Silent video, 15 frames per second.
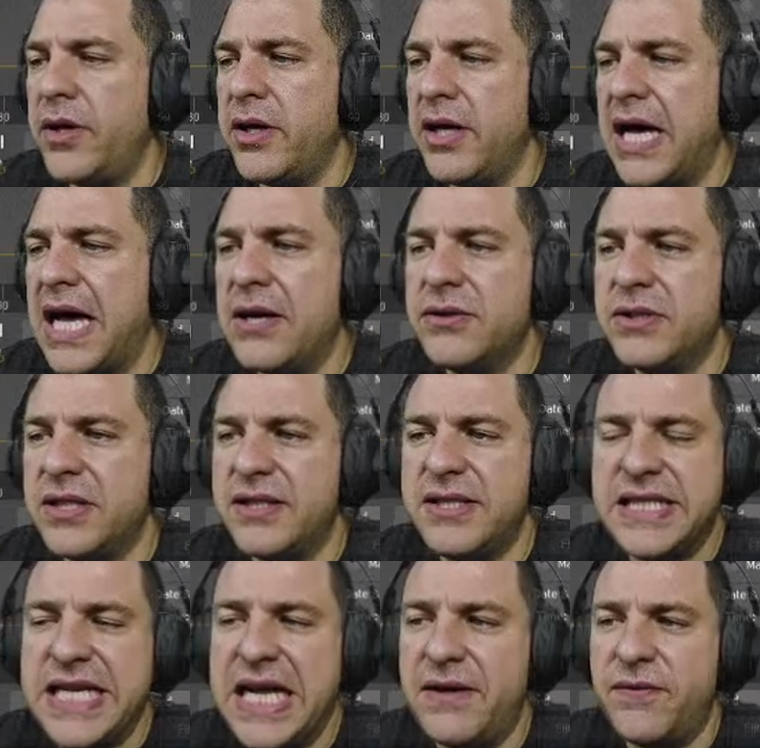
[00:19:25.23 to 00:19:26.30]
house
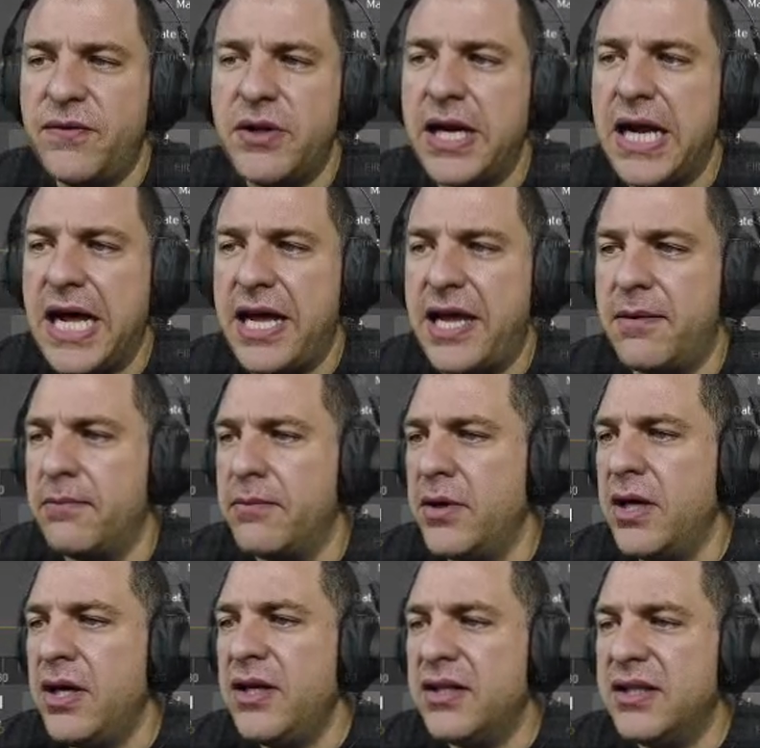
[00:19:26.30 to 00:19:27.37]
itself that I am
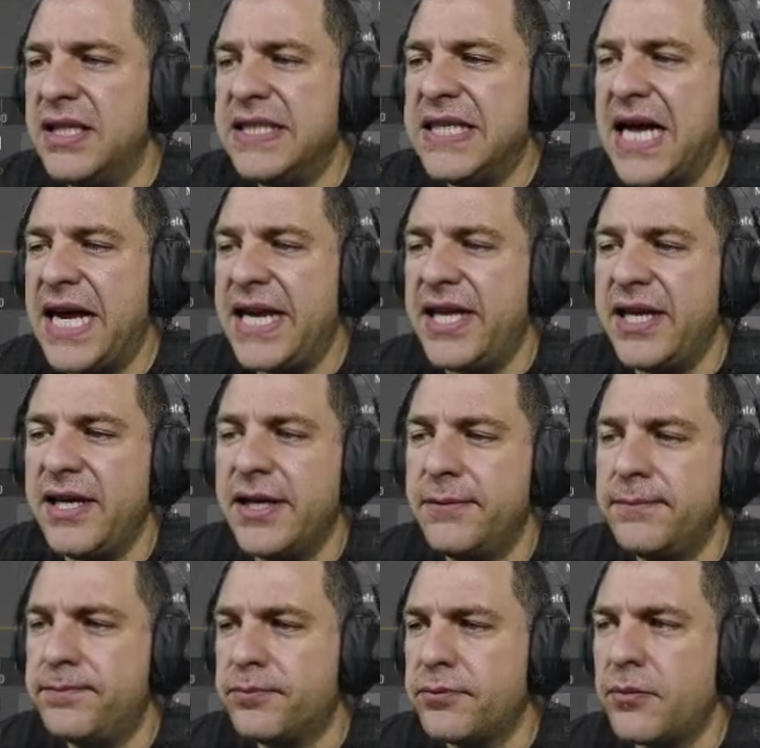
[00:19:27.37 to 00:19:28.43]
designing,
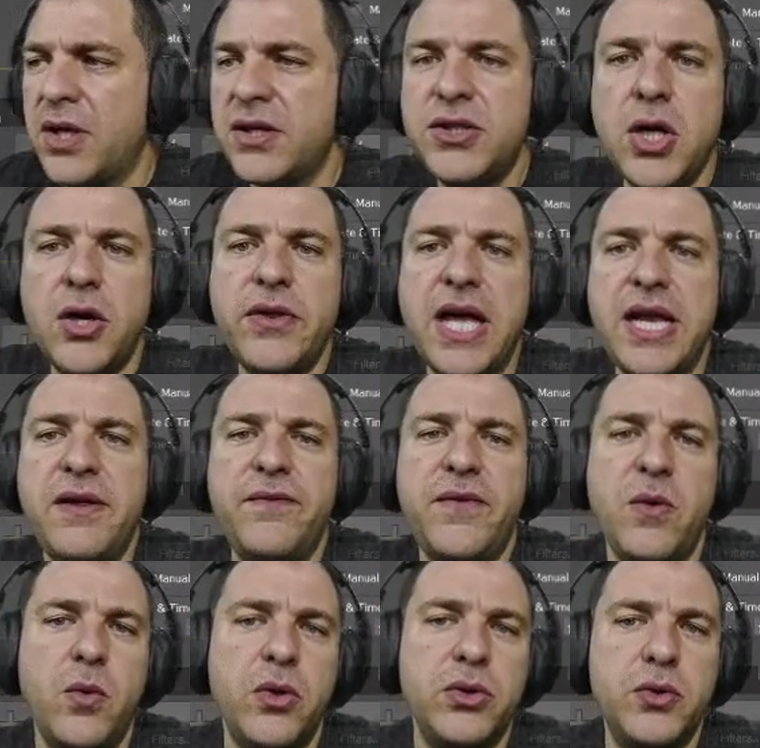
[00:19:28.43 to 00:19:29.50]
so that if I
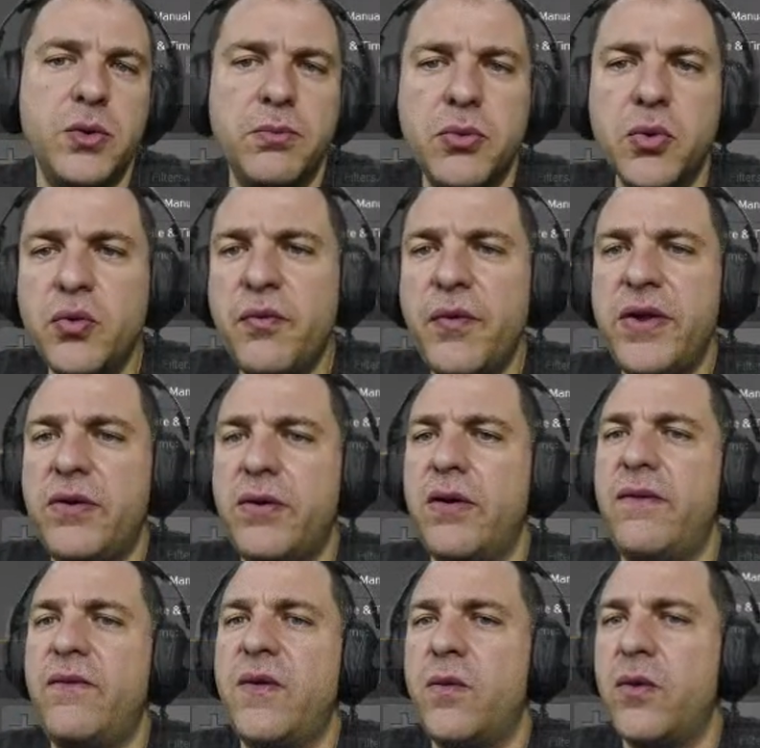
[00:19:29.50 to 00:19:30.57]
want to move it,
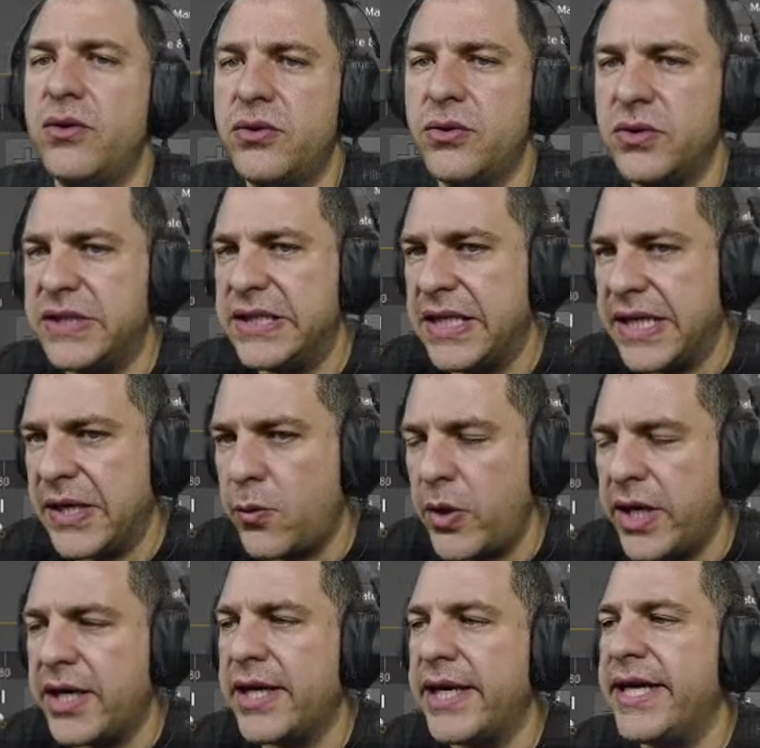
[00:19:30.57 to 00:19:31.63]
if I want to
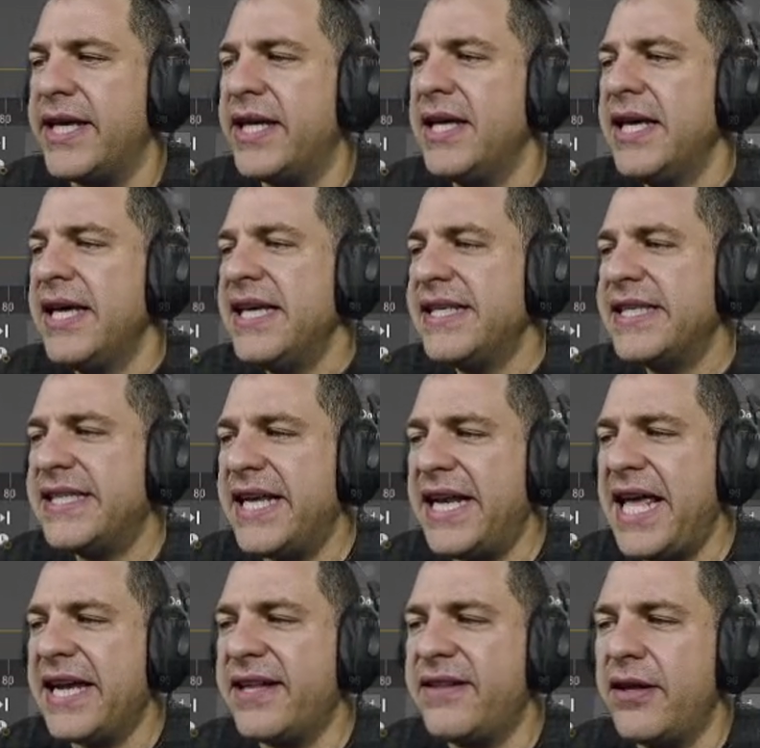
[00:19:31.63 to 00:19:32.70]
quickly
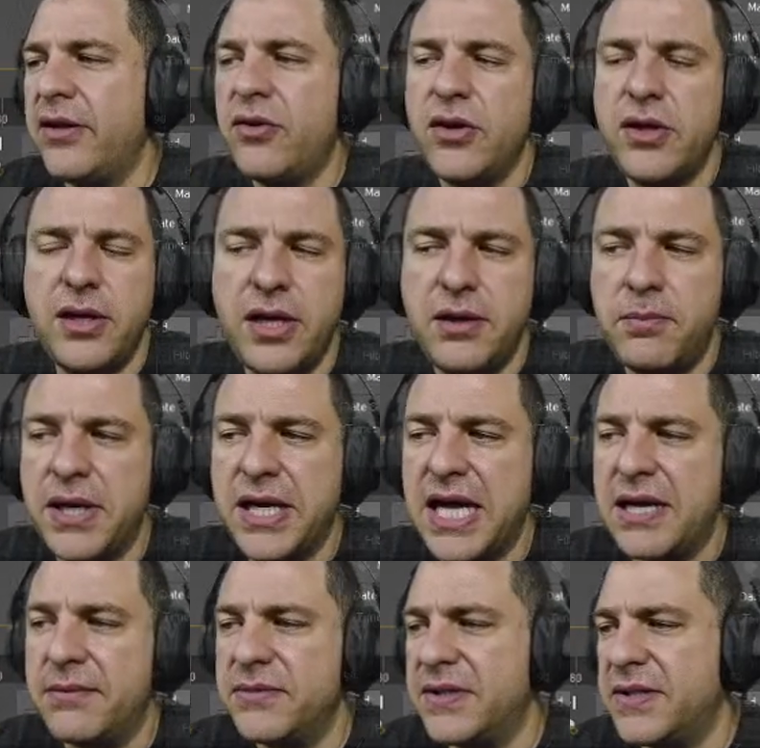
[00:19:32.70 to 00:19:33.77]
select it, it
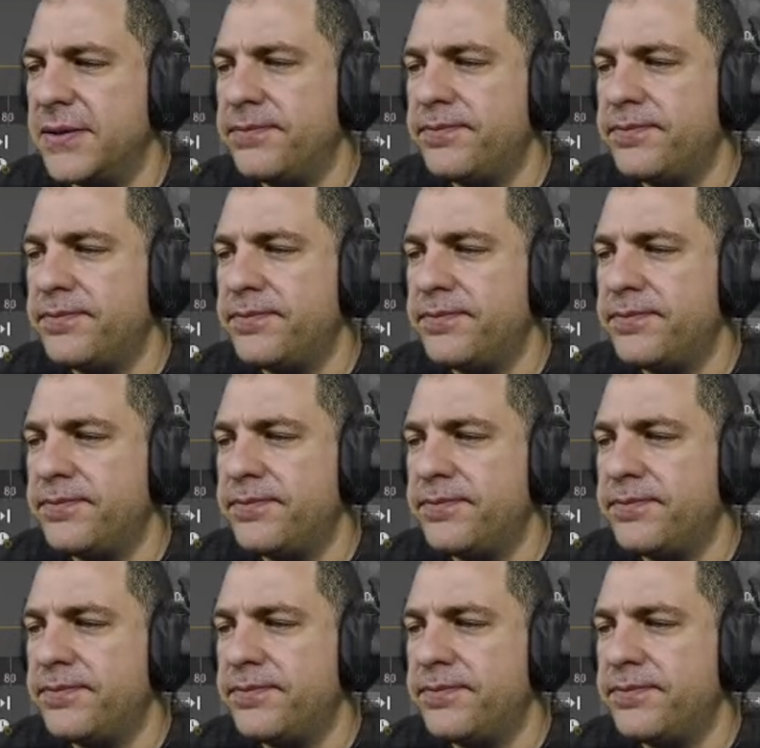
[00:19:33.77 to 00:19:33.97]
becomes